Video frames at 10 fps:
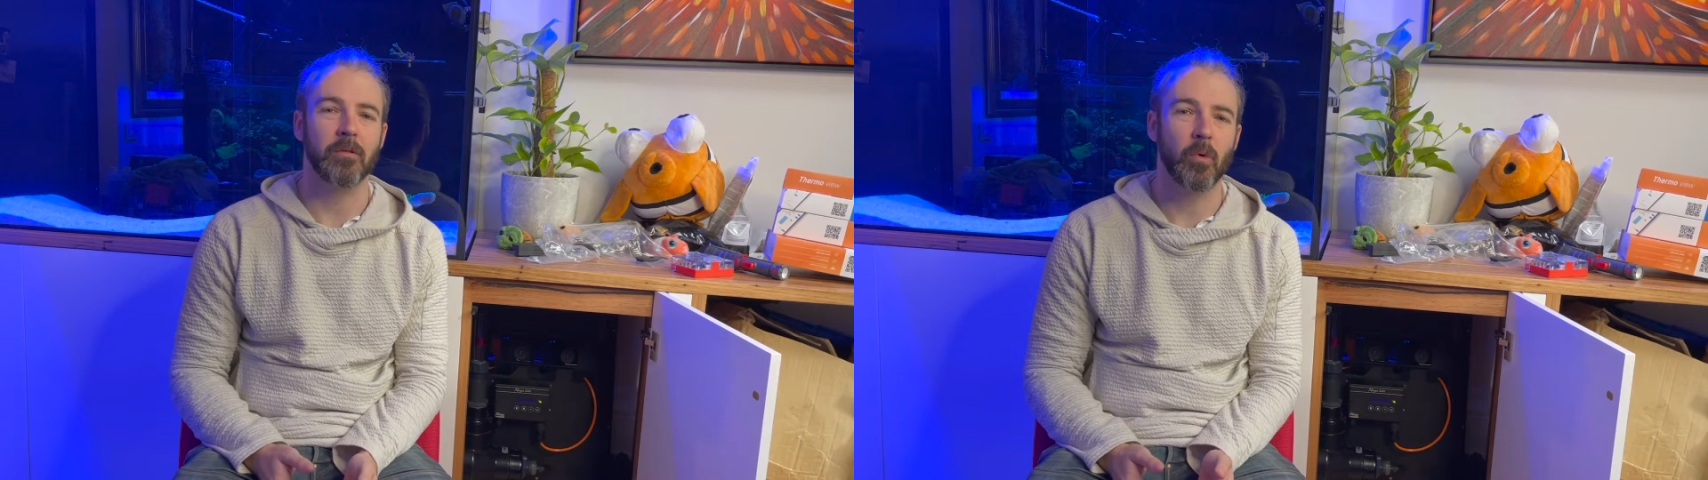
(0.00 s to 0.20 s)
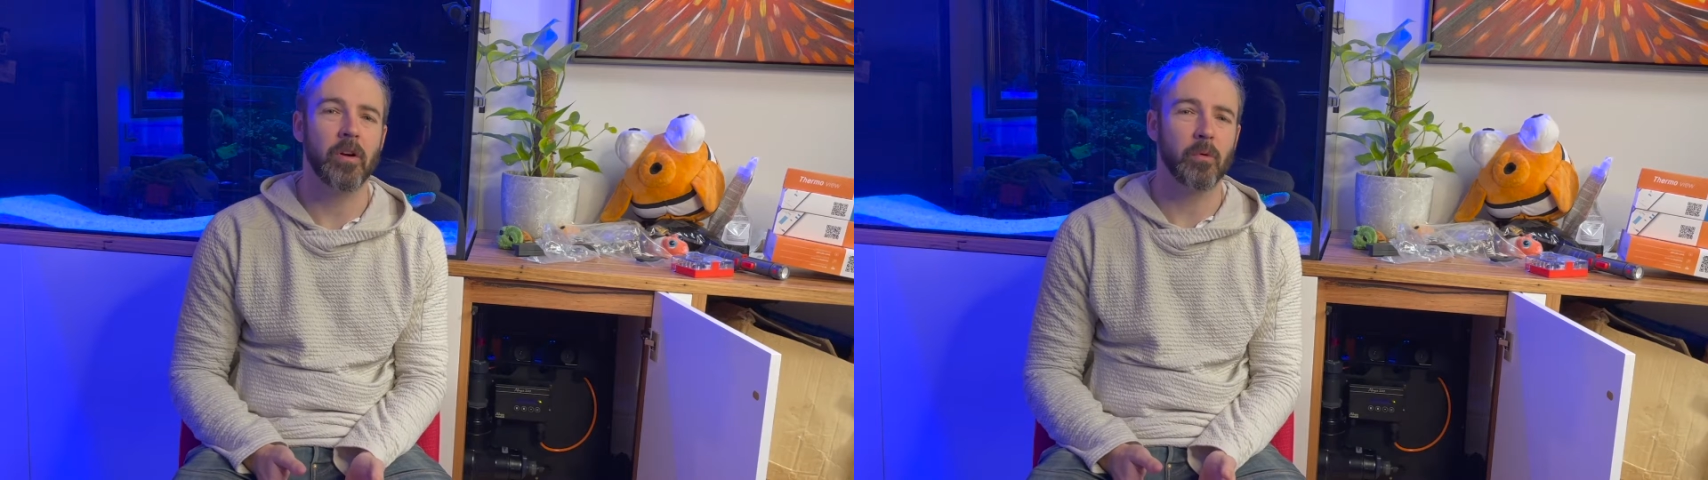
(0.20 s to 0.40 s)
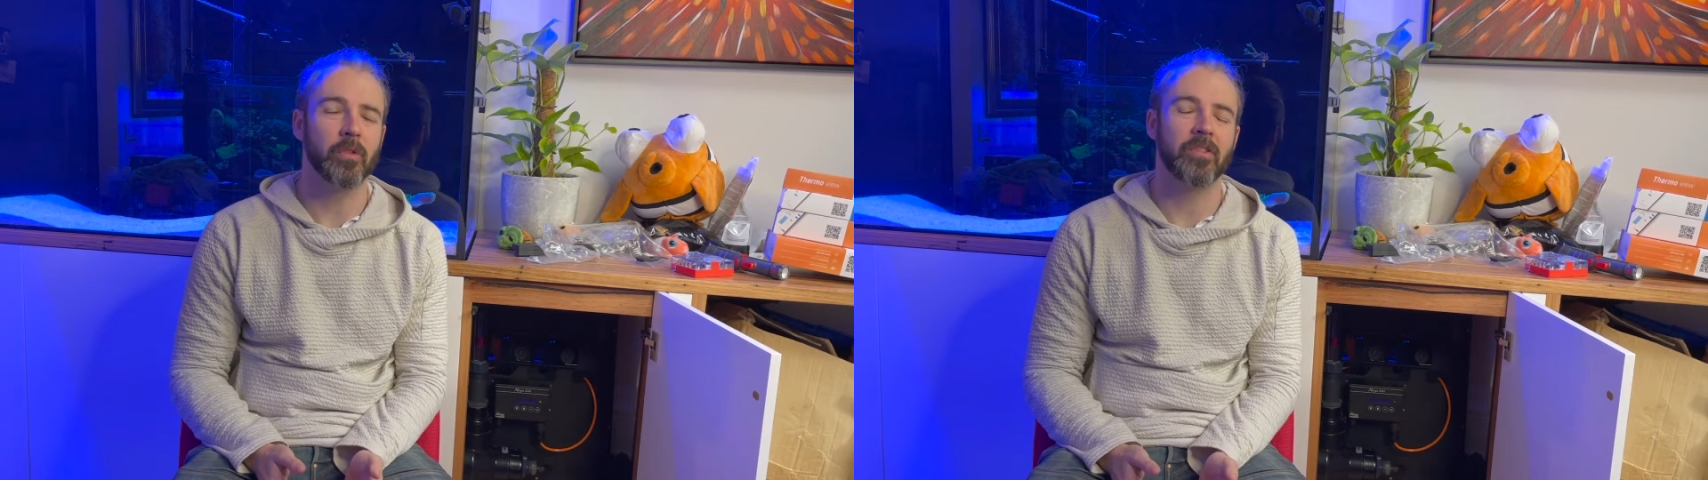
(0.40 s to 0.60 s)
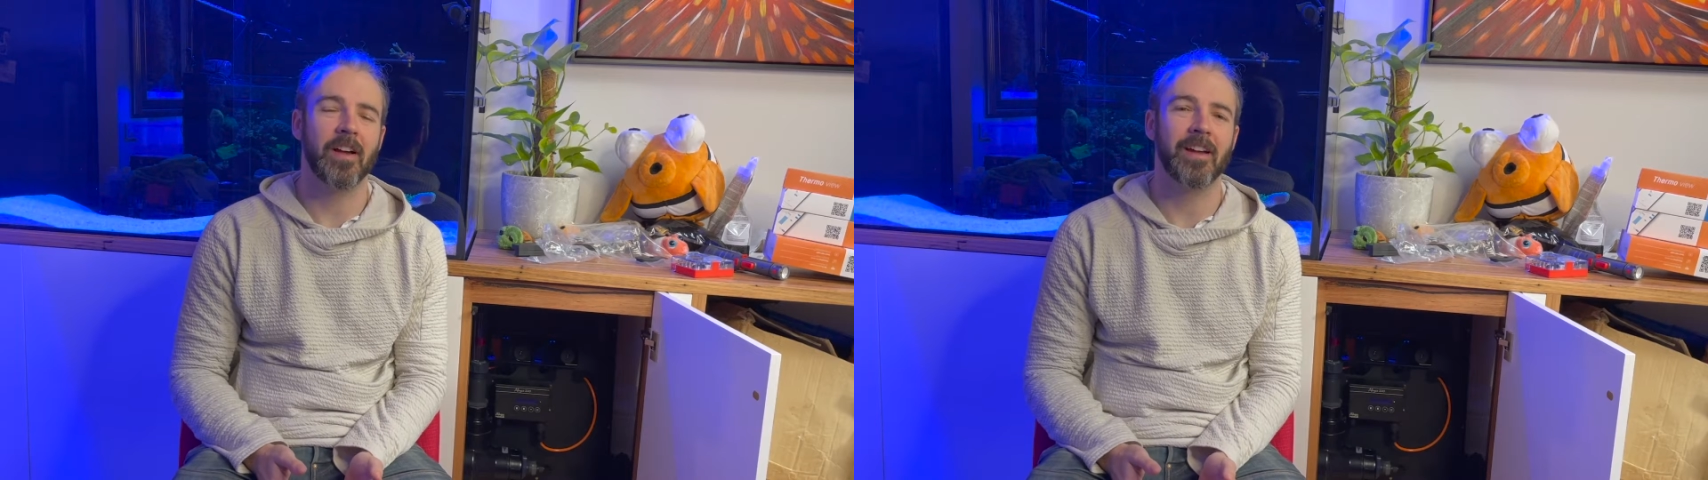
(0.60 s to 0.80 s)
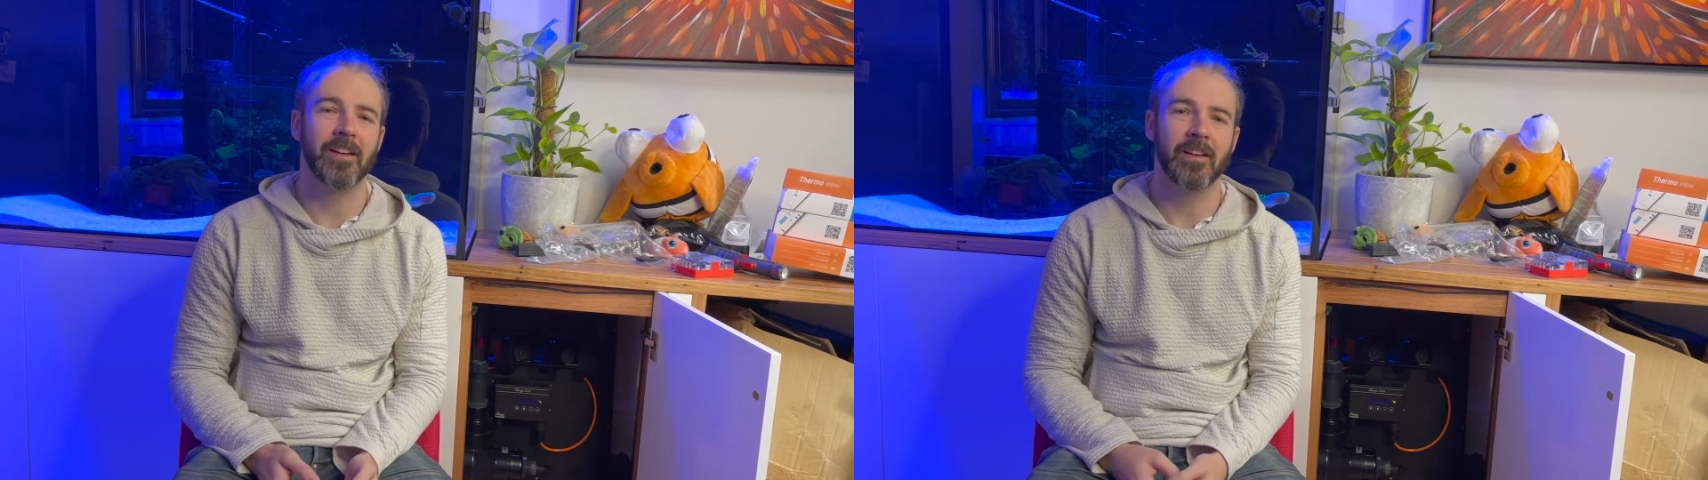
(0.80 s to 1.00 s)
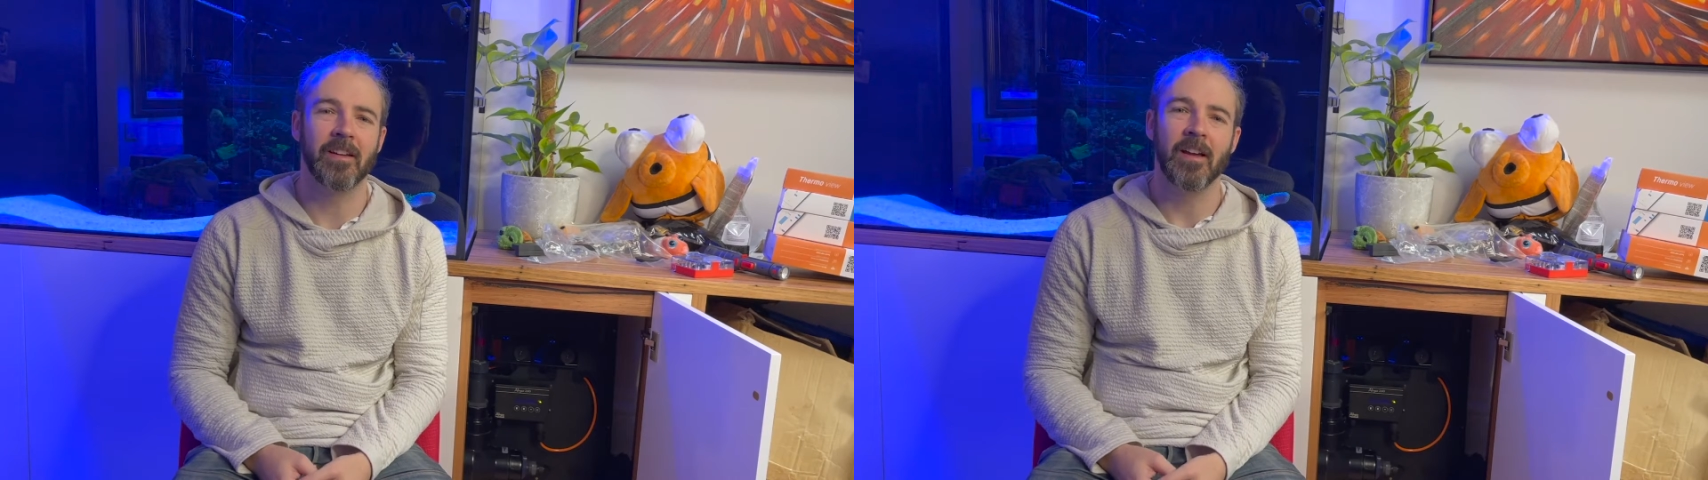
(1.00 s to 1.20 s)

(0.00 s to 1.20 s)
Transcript: what it was saying,